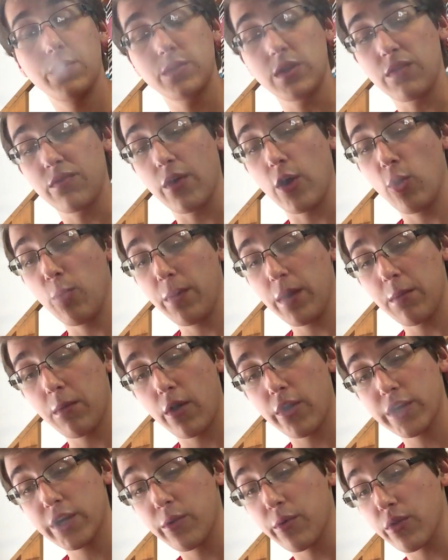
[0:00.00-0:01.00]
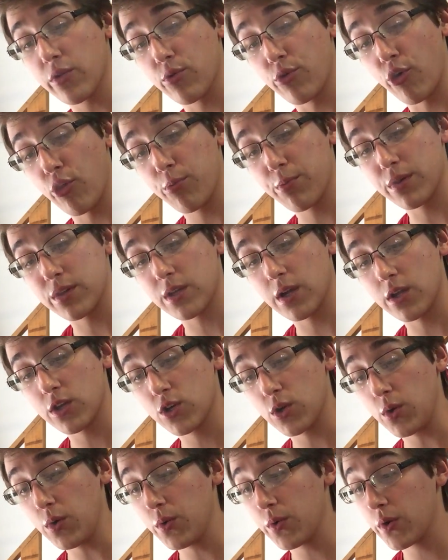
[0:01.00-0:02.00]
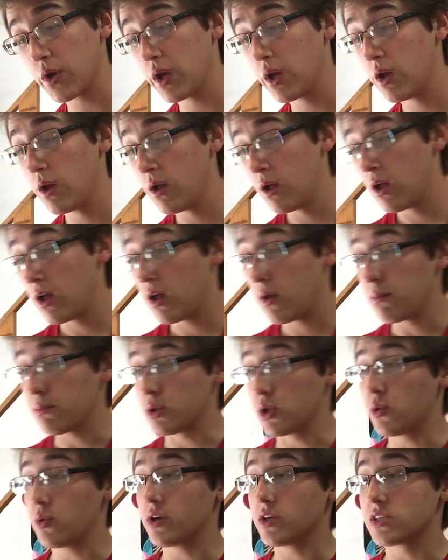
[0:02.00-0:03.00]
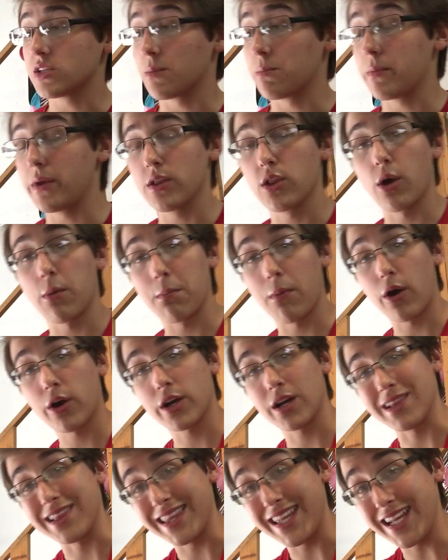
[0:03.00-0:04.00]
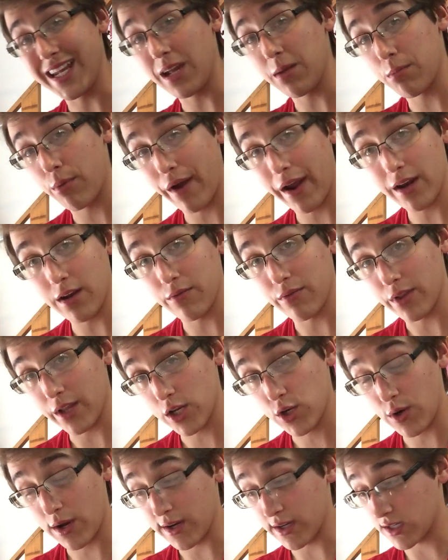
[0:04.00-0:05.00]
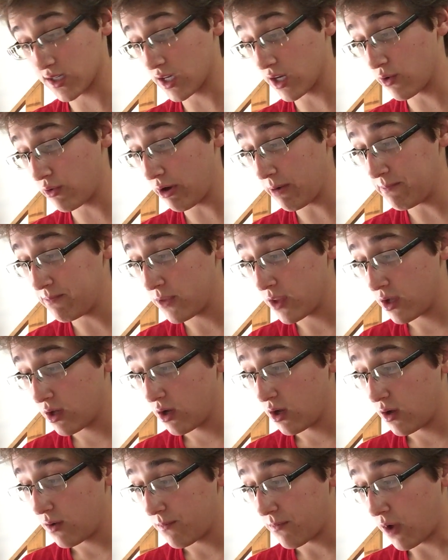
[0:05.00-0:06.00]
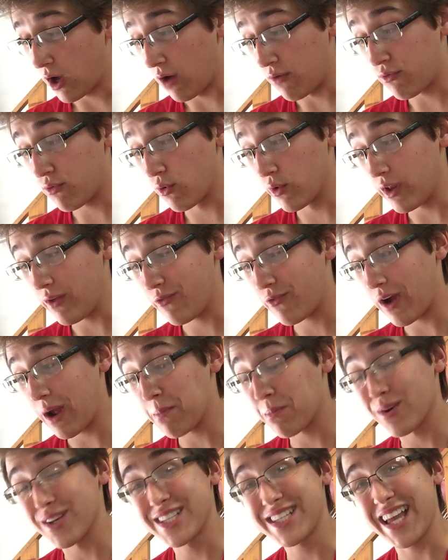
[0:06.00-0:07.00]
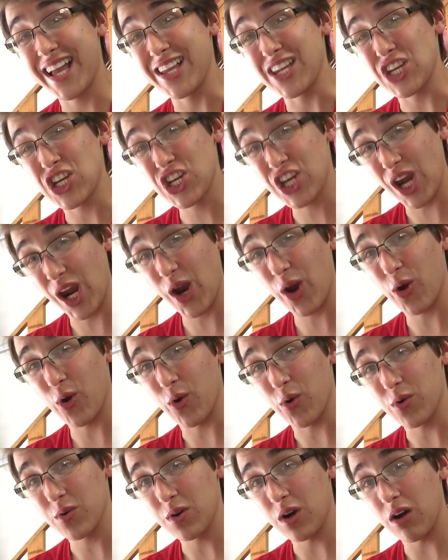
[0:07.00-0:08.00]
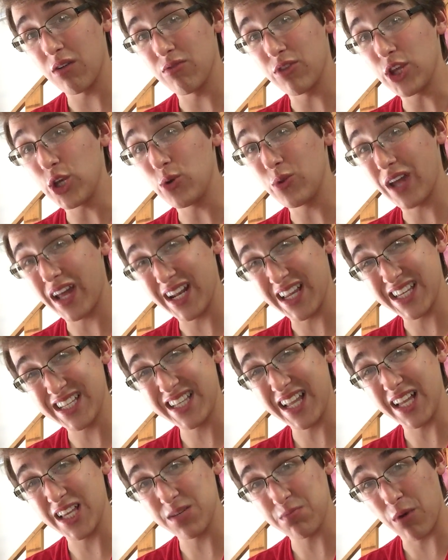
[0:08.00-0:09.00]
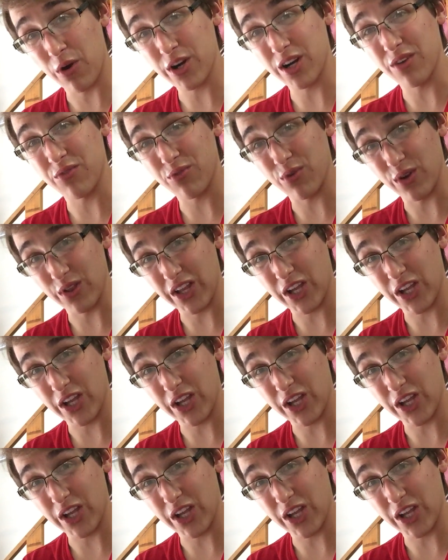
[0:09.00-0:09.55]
Developing market with growth potential. Blue is the market-leading brand of electronic cigarette. 45% share of the United States market for